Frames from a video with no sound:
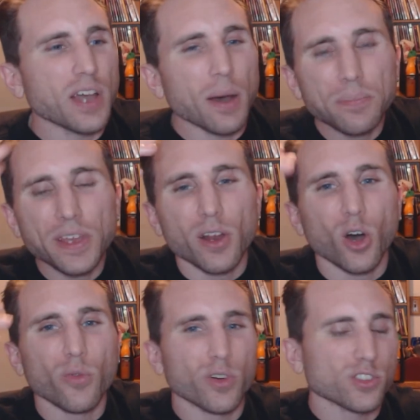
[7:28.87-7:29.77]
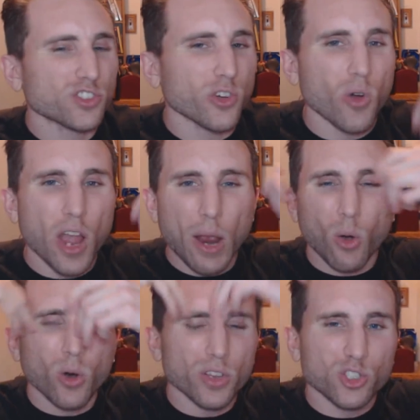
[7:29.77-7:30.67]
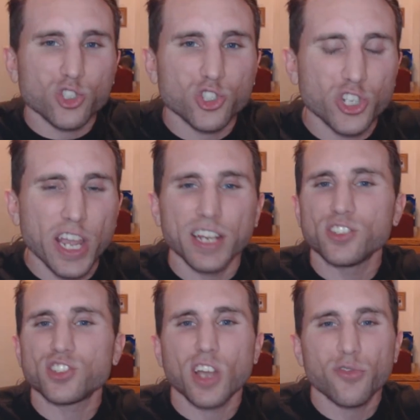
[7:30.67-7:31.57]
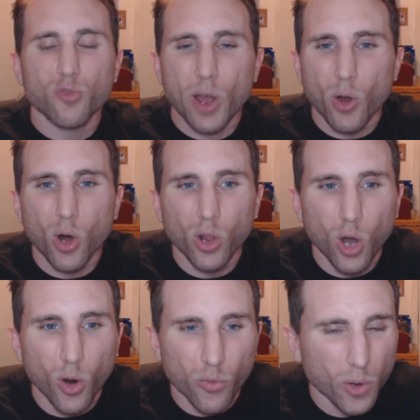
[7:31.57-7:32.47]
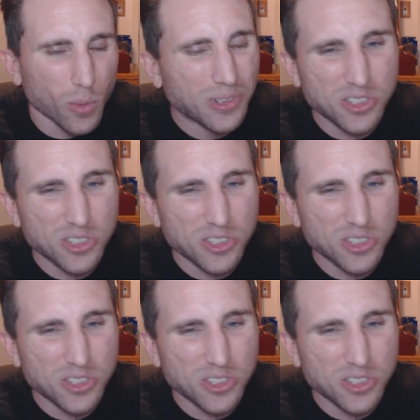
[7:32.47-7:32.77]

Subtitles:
dumped it over so all the shit and stuff went all over him.